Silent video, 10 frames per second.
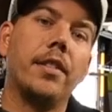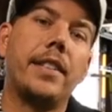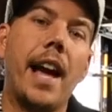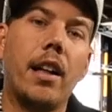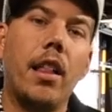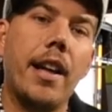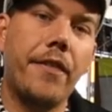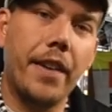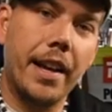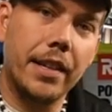
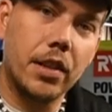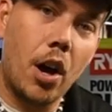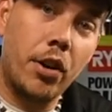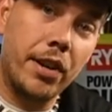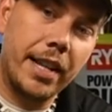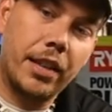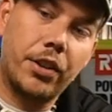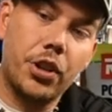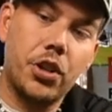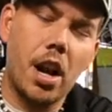TackLife is underneath
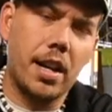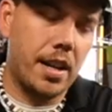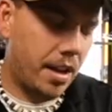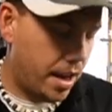the chuck,